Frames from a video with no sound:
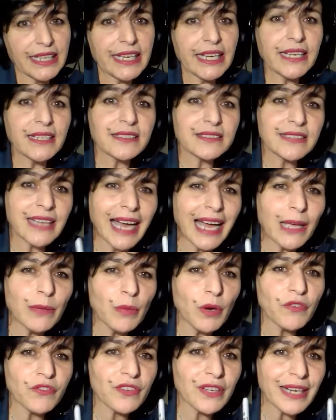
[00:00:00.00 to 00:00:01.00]
In a
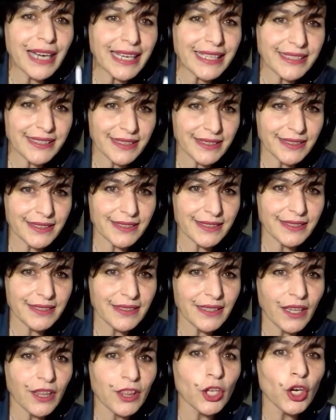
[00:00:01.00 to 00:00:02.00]
time of
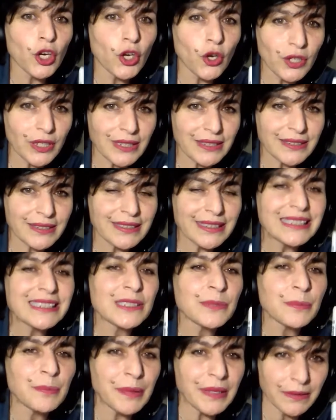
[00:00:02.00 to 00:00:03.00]
crisis, the loyalty
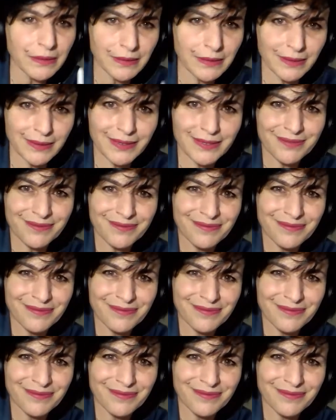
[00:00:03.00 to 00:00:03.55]
is built.